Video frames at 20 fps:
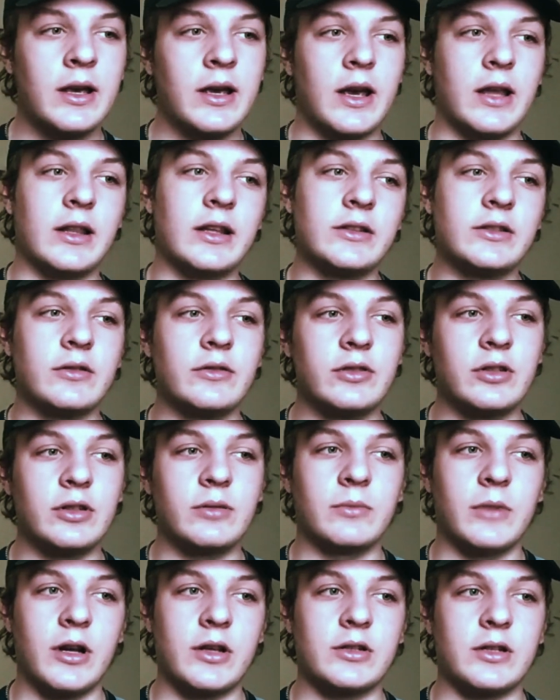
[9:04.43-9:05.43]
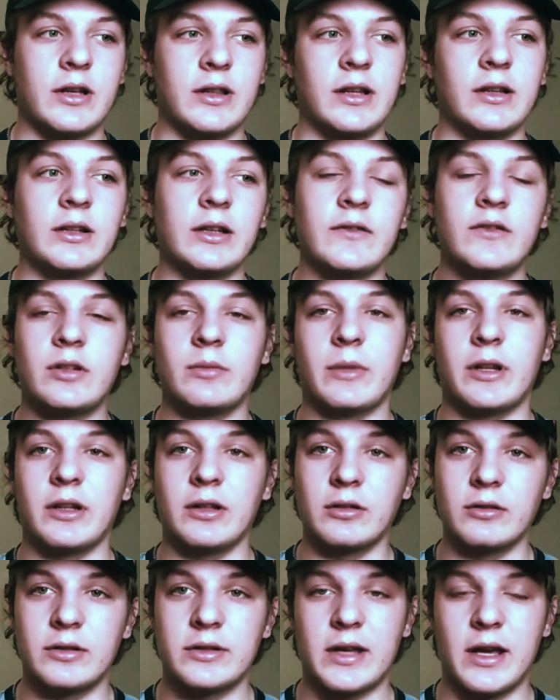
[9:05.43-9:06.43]
and they do too much and they leave too many
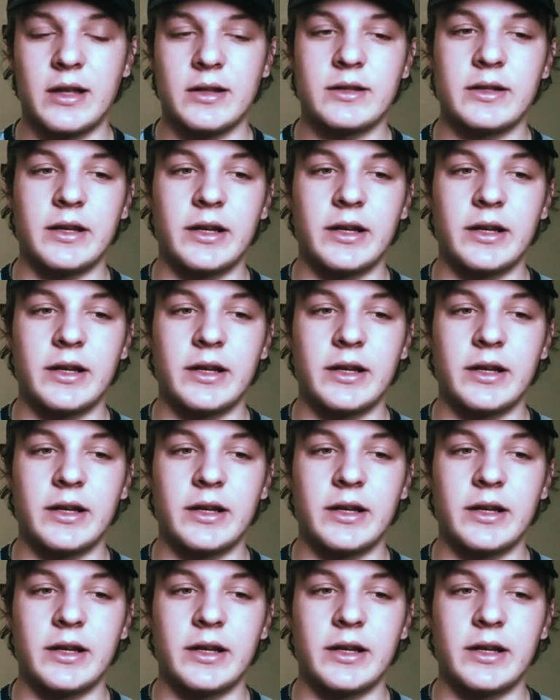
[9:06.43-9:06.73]
loose ends.